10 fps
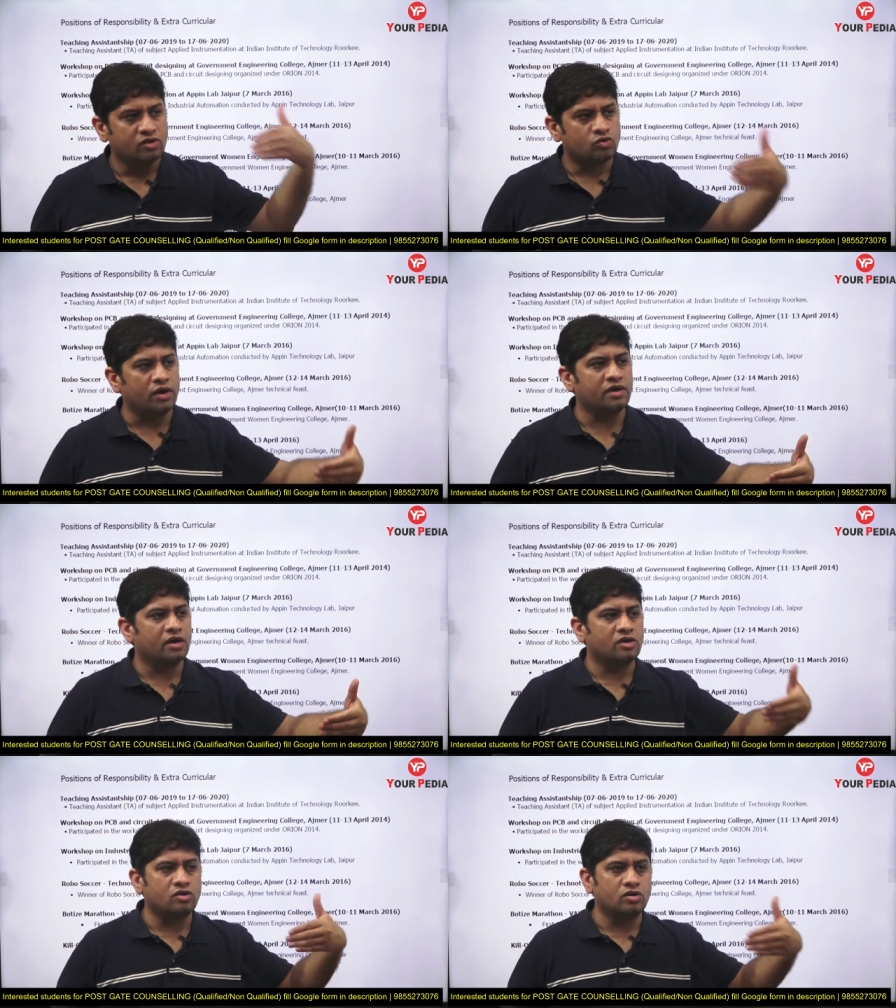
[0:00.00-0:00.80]

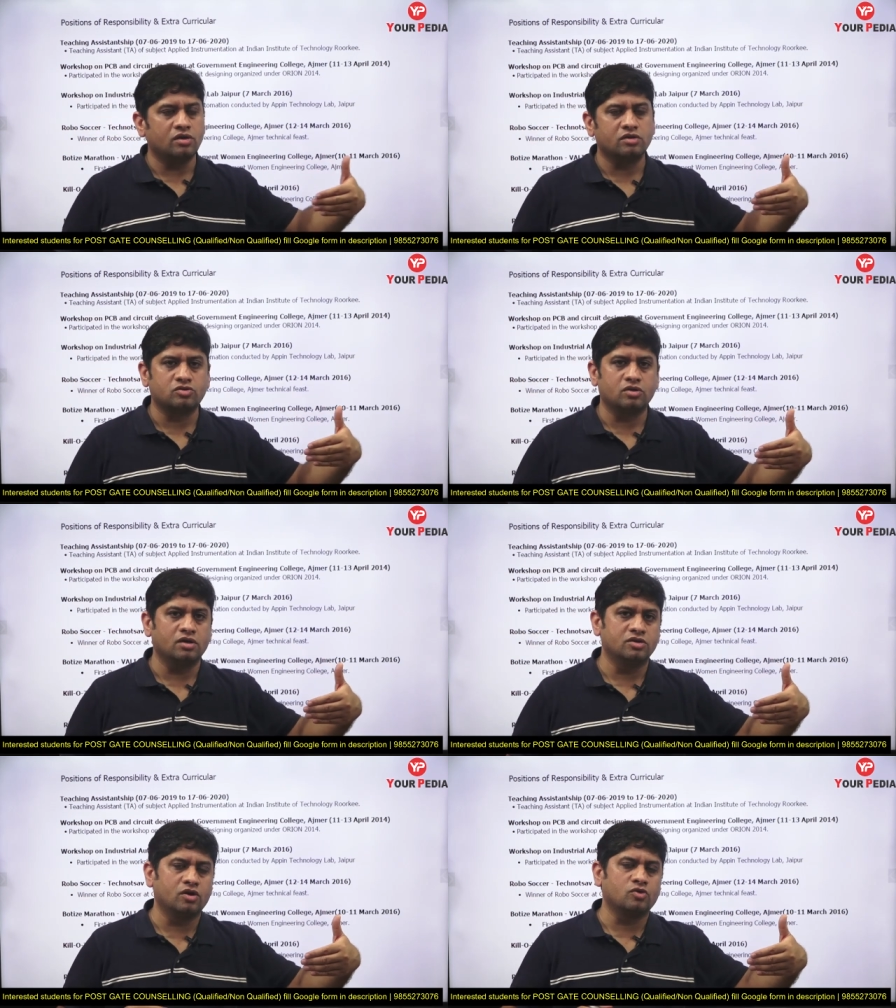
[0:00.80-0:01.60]

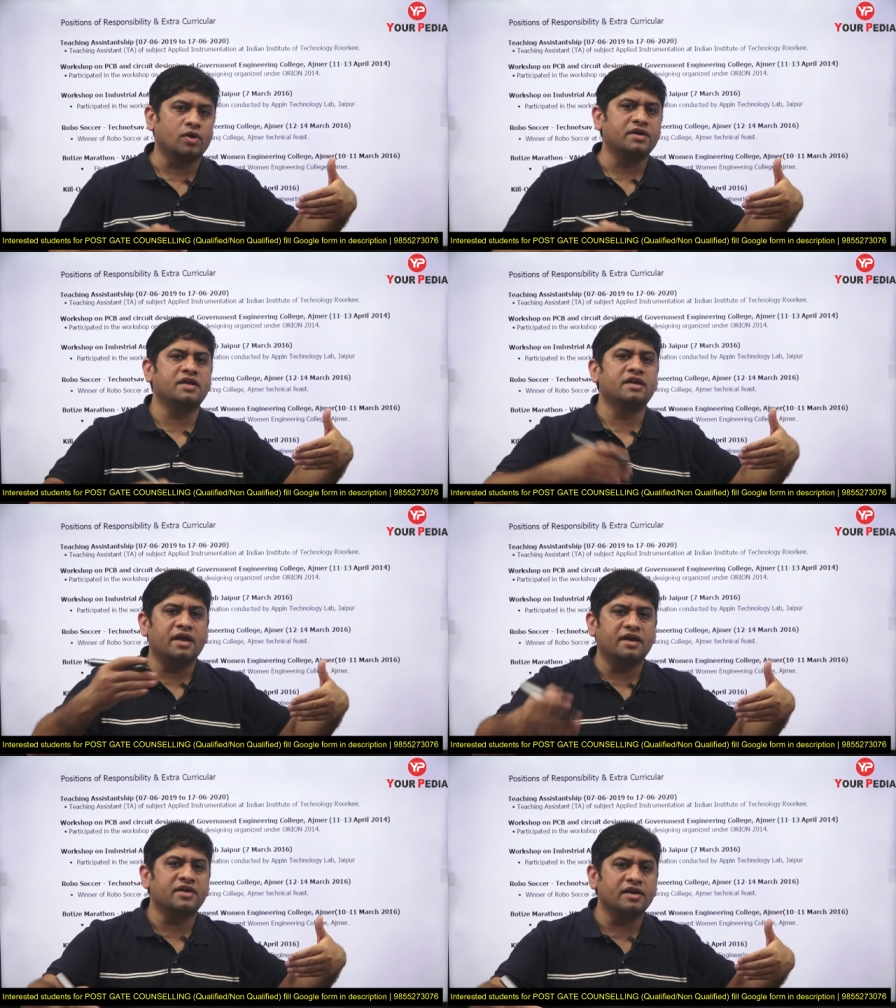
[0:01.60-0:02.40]

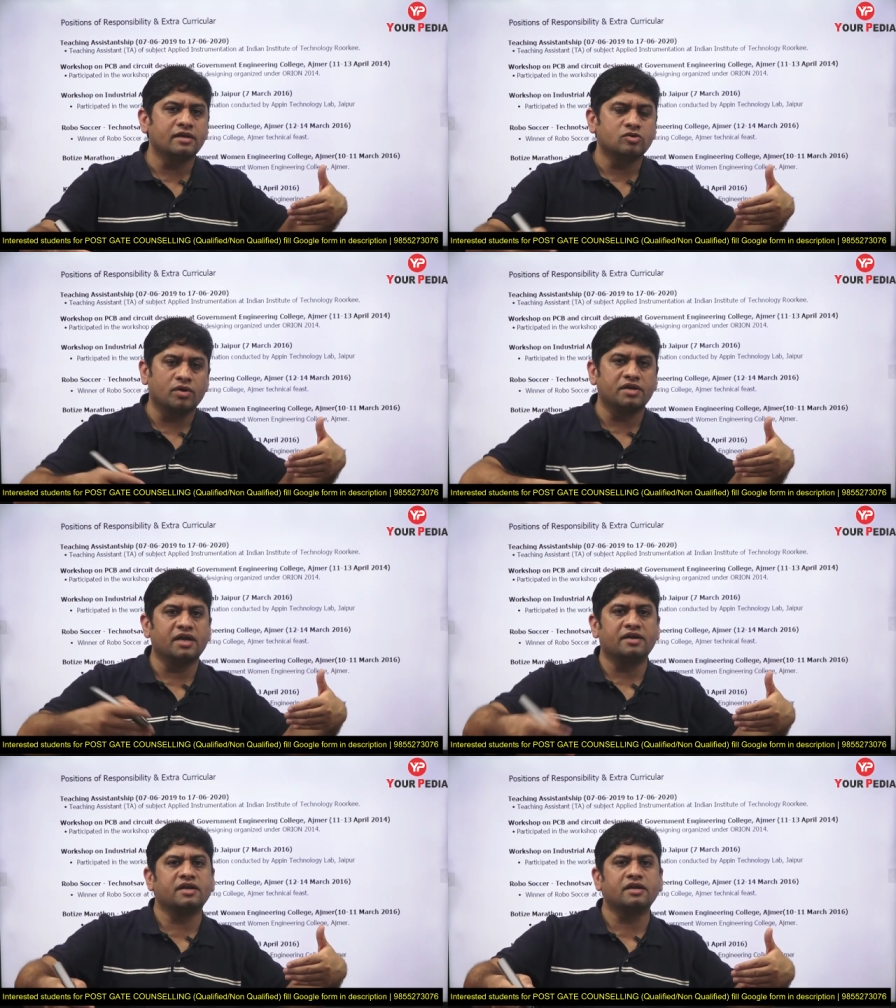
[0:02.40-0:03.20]
2018,
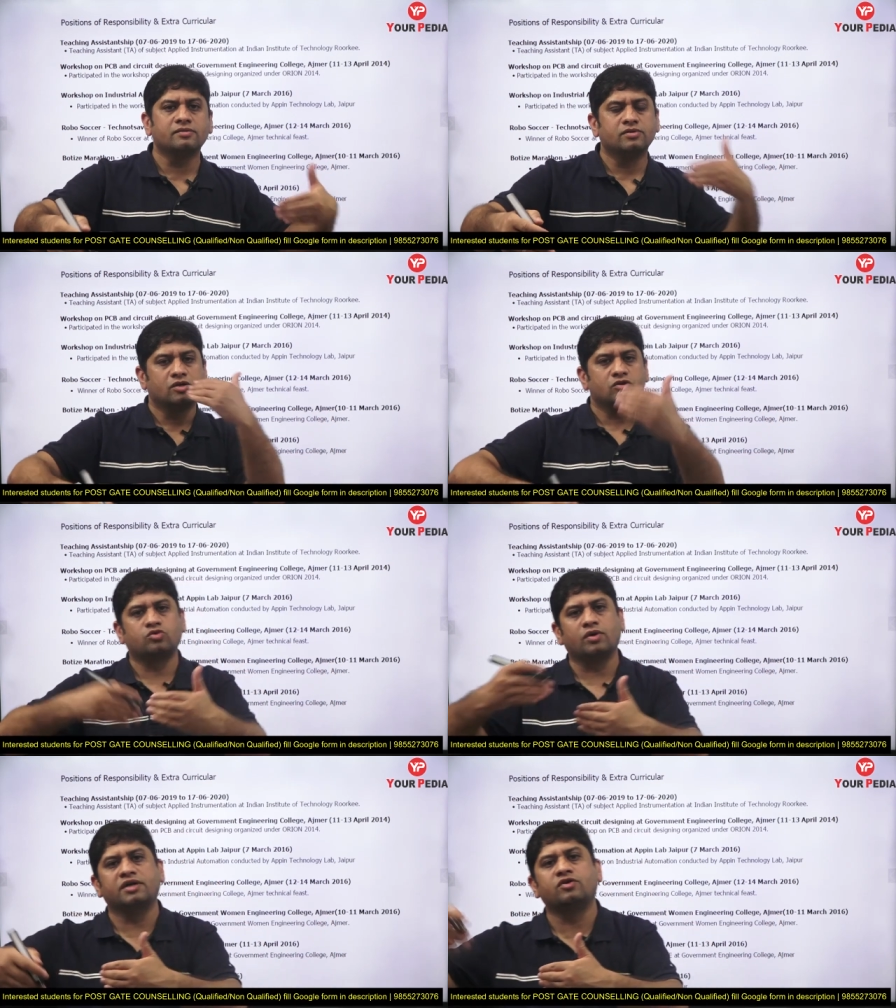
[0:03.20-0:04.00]

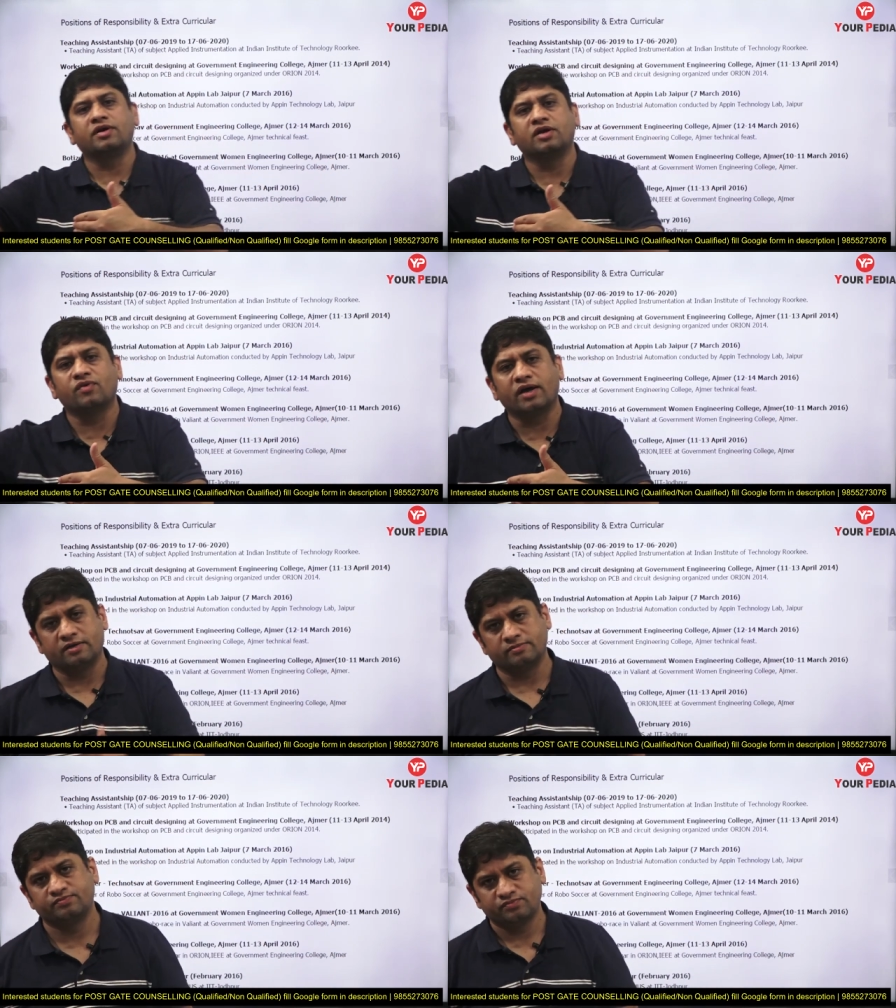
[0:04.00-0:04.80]

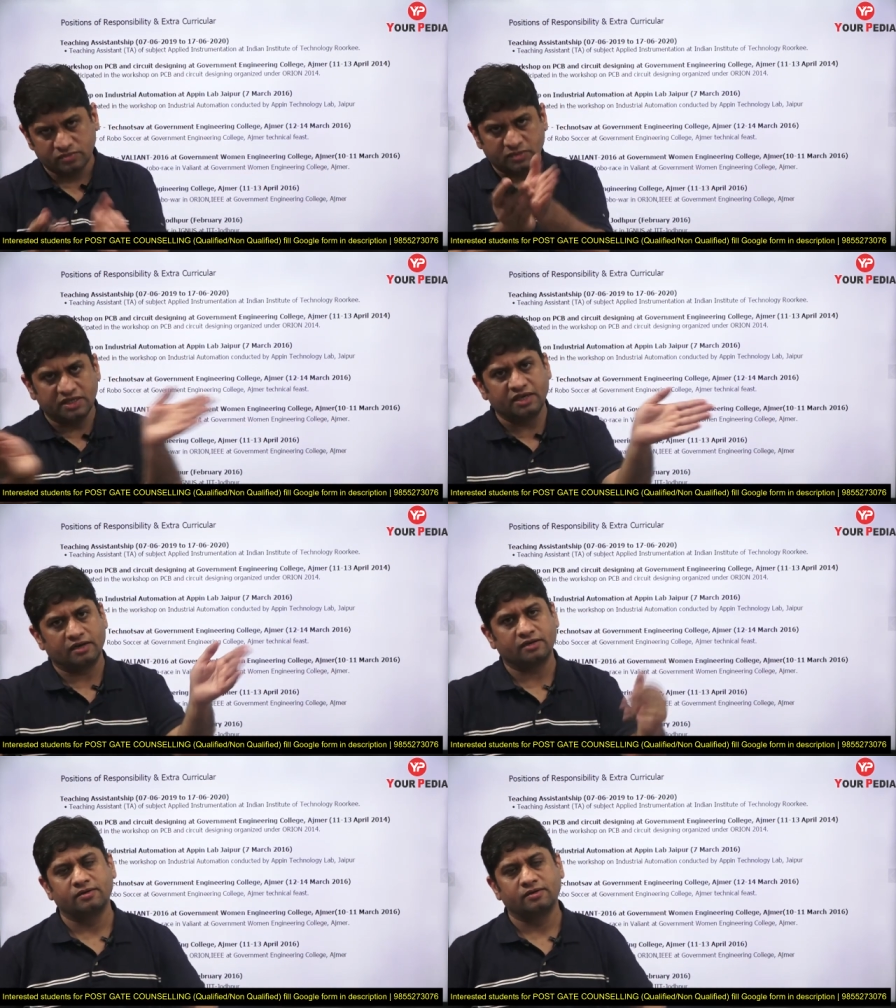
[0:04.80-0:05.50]
2021 year,